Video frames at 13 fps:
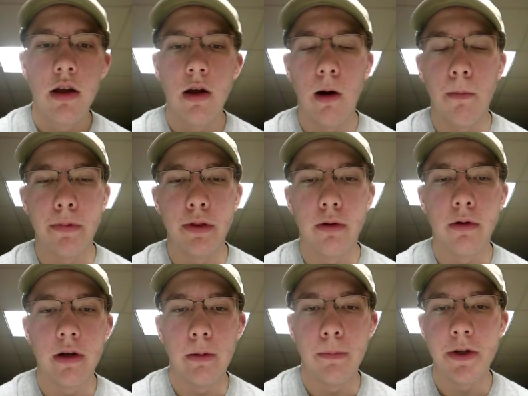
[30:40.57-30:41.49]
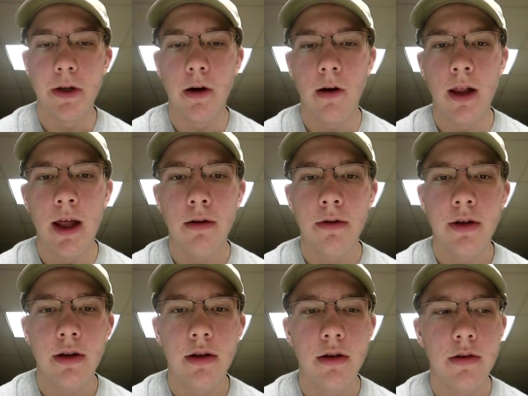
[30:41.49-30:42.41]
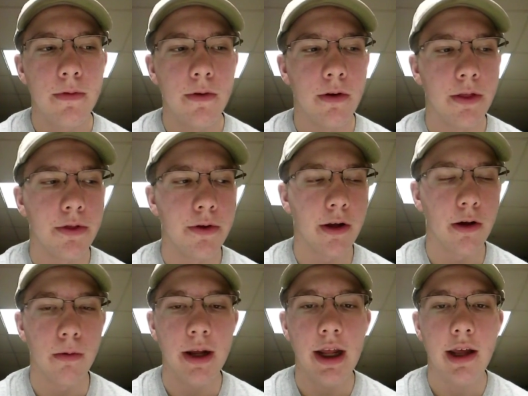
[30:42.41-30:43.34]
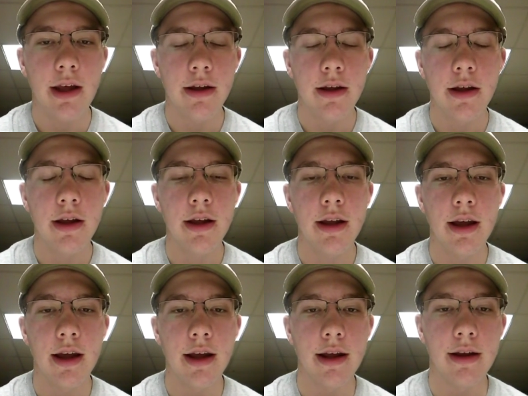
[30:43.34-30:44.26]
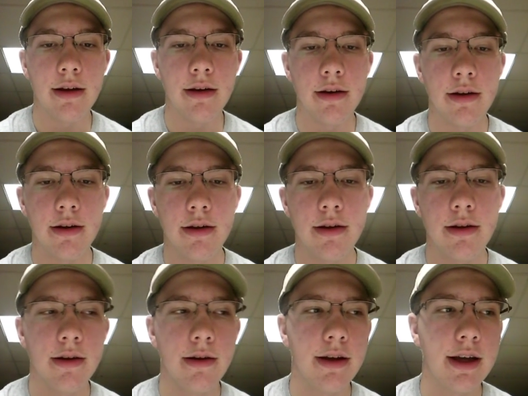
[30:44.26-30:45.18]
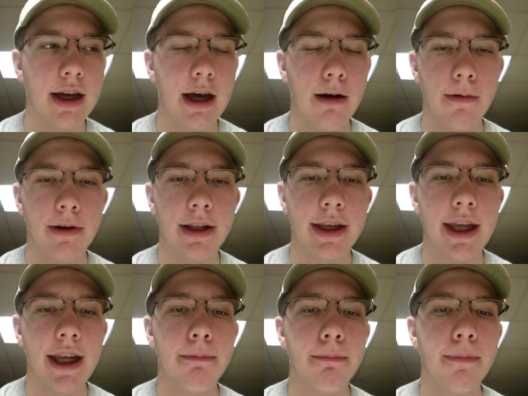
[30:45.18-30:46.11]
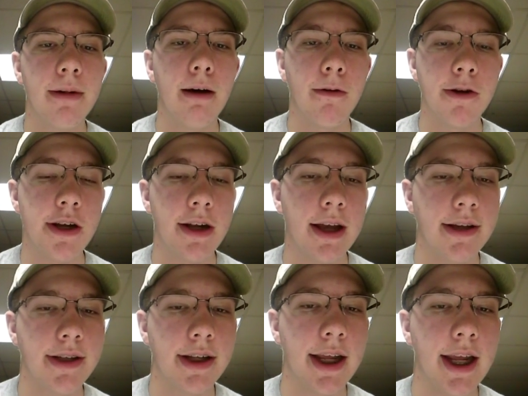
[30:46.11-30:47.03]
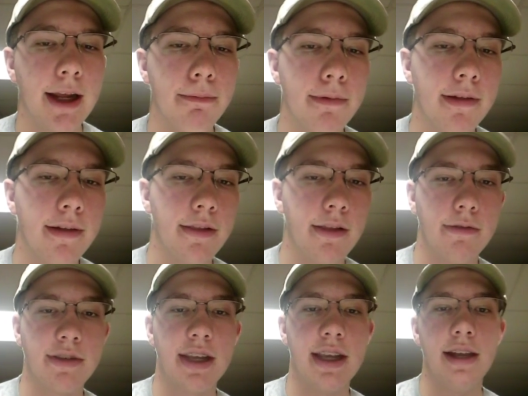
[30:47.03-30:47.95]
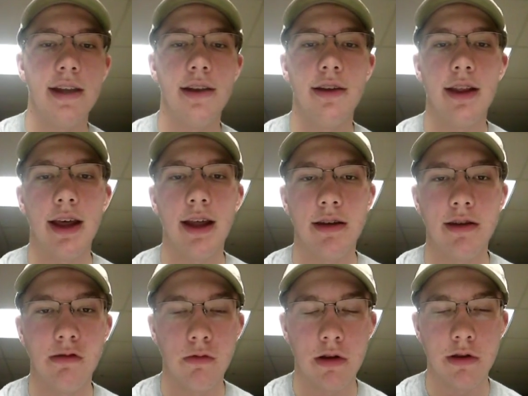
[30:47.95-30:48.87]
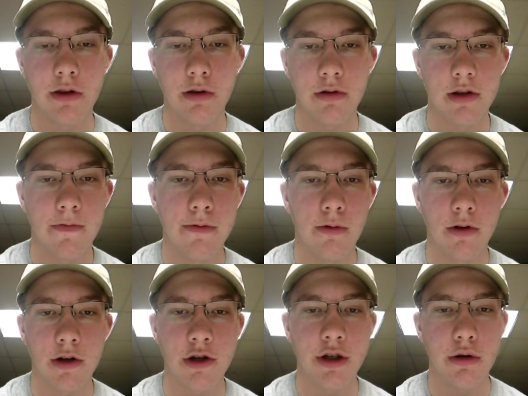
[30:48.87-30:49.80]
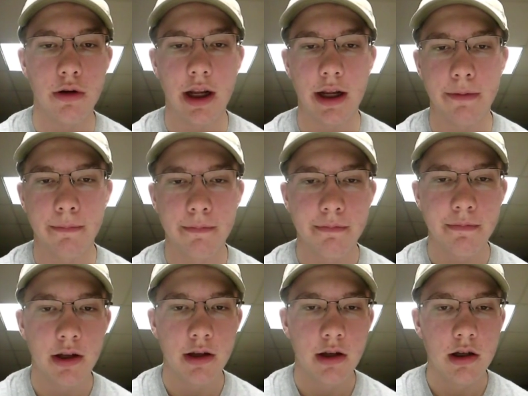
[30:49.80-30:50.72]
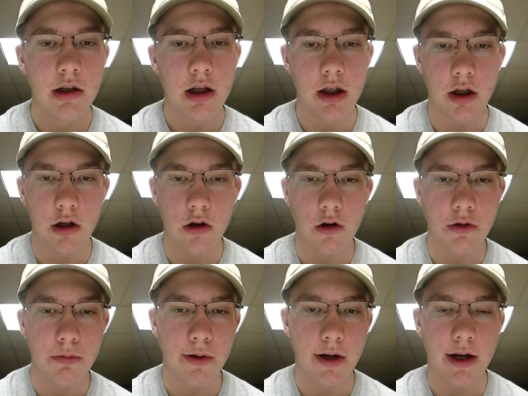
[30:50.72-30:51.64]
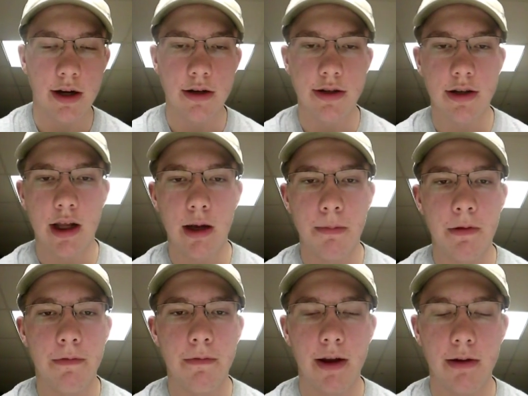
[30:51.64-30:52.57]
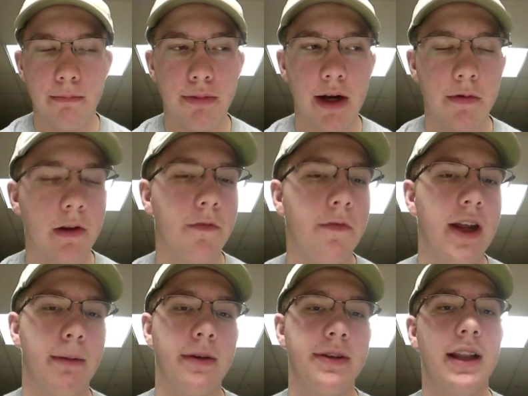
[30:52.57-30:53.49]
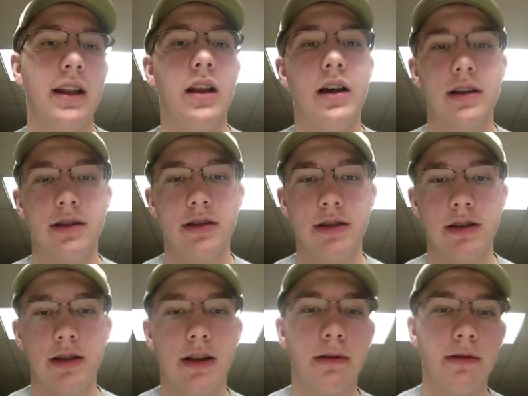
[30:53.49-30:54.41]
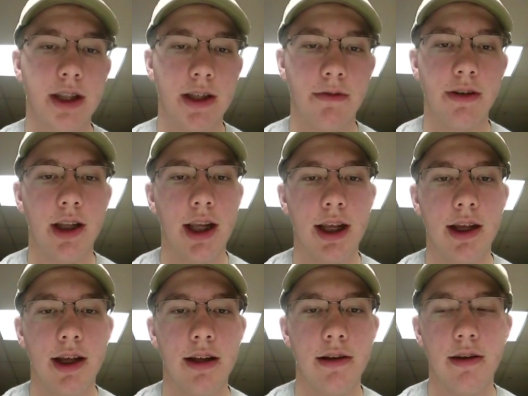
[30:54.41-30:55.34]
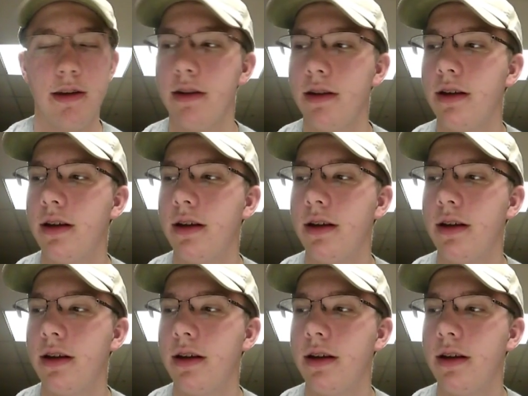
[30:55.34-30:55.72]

Hope the Lord helps you all out through your week, and I want you guys to keep those kids that went through the Florida shooting in your all's prayers, and and pray for the families that lost those 17 kids.